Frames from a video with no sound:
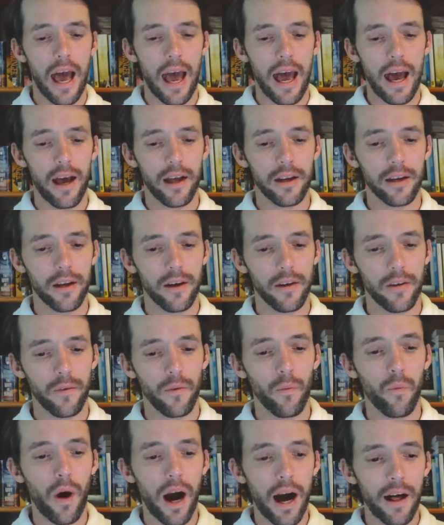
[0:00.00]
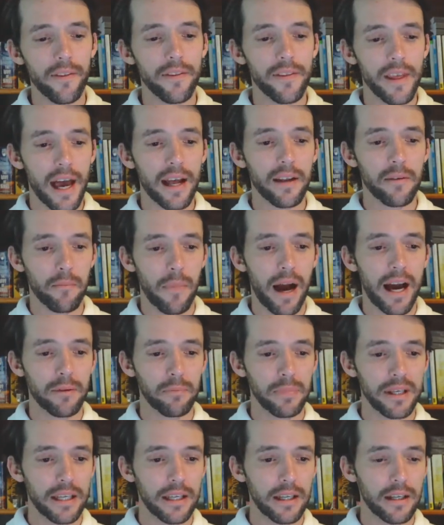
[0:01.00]
And while that
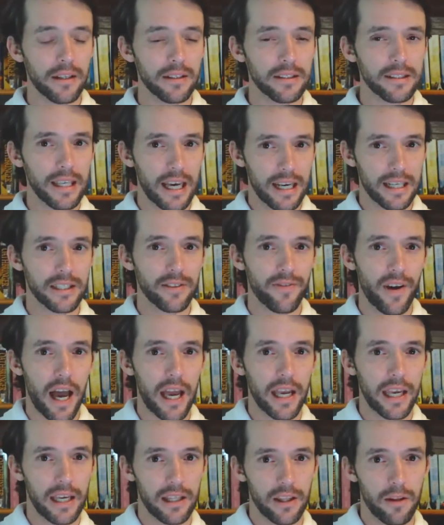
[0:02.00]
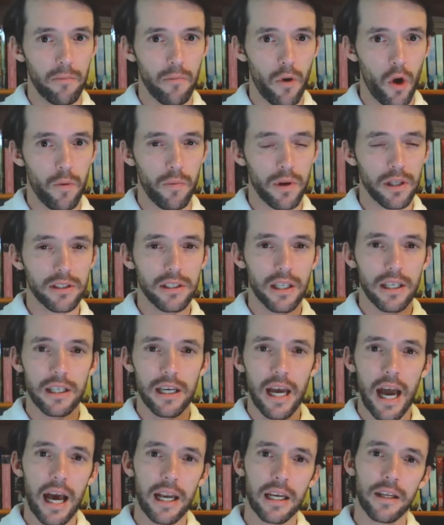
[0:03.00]
might be satisfying in the moment,
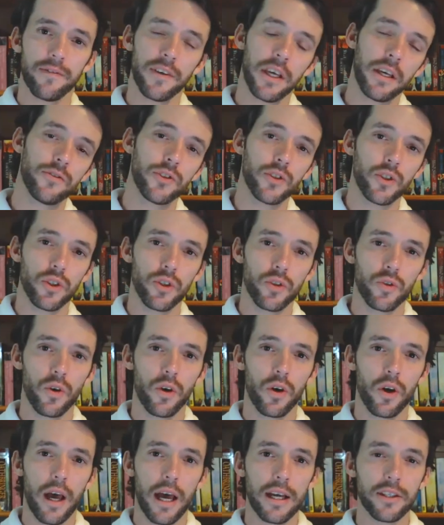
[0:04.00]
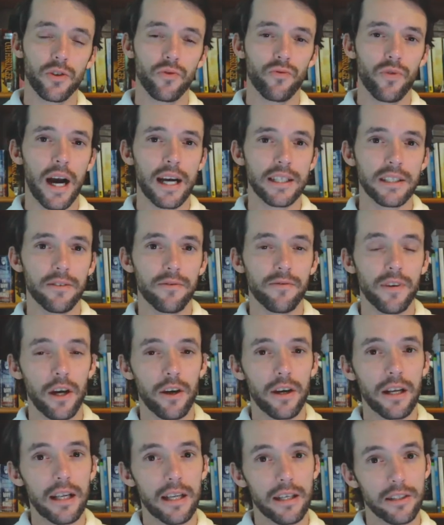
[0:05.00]
it kind of gives you, as a writer,
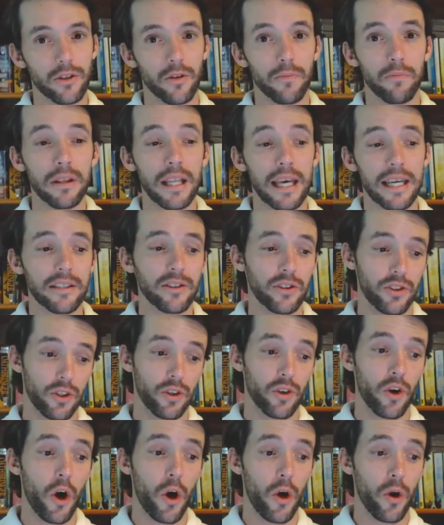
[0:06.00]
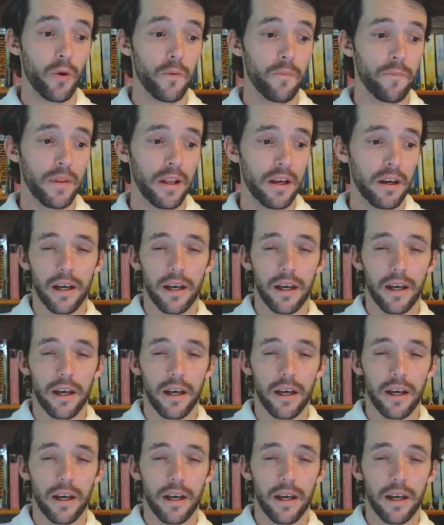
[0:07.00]
very little place to go.